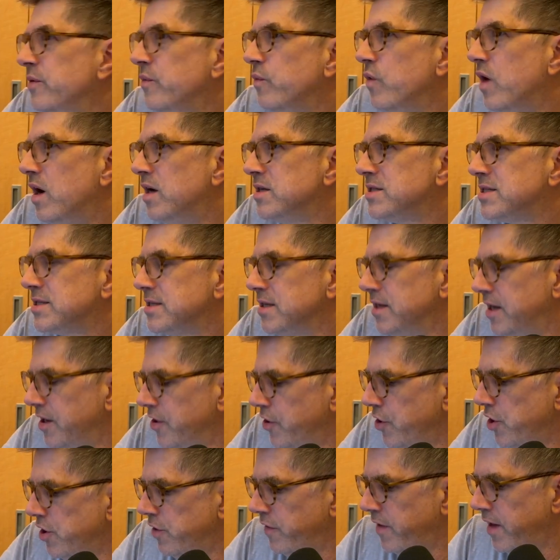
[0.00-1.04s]
a
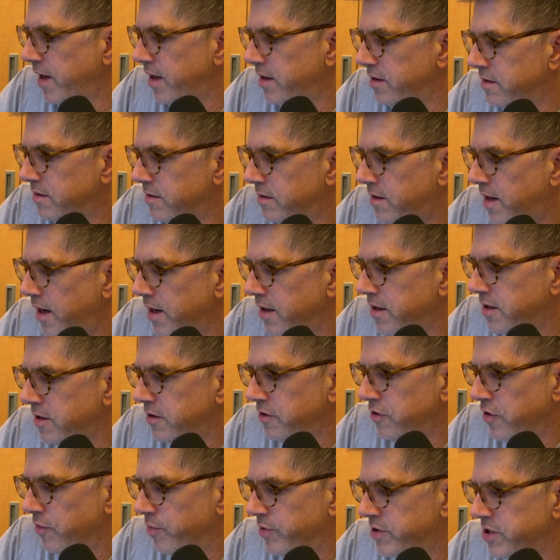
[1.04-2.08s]
scenario that like
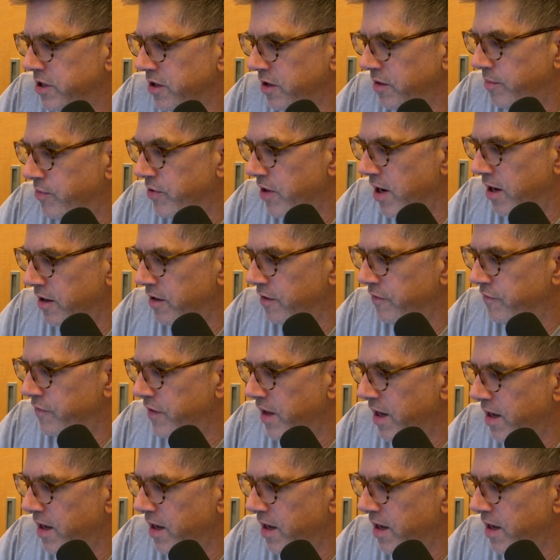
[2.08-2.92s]
you're particularly proud of that